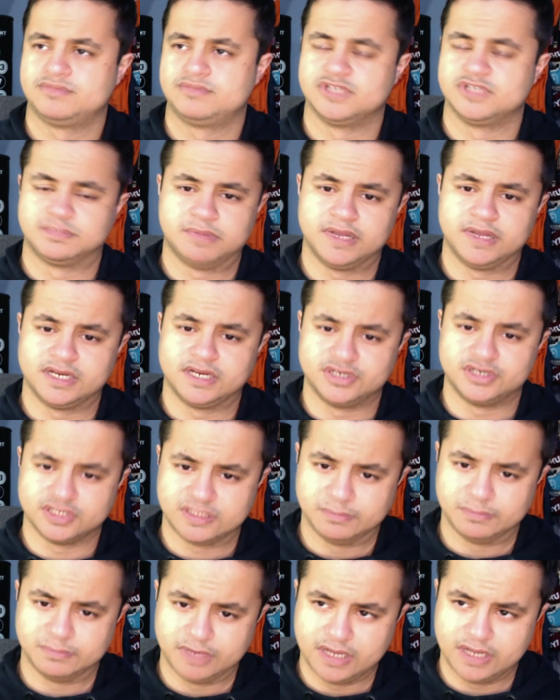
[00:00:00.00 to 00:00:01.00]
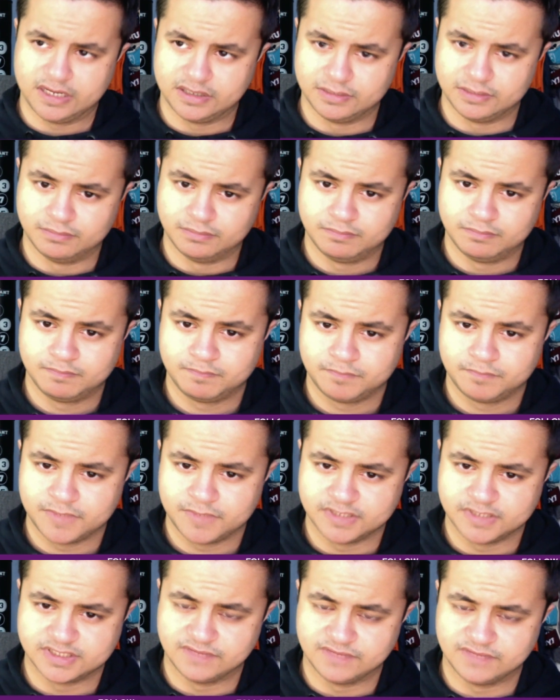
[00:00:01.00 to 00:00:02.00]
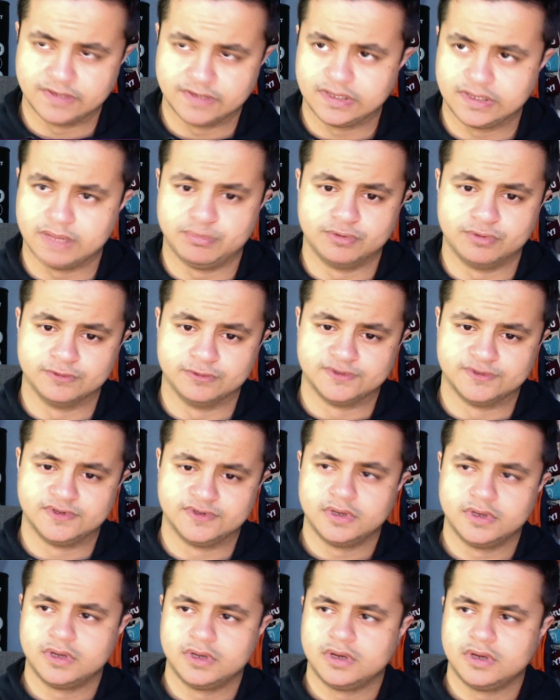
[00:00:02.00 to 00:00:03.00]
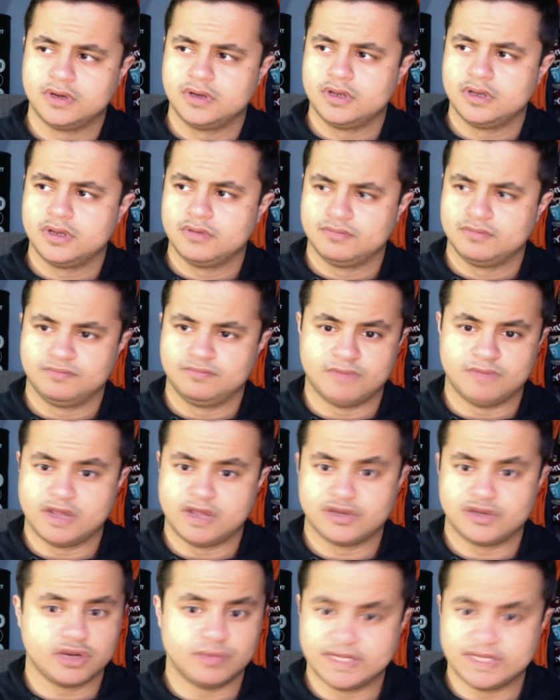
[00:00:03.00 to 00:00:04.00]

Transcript: playing just in behind him and stuff like that. Pause. I don't know where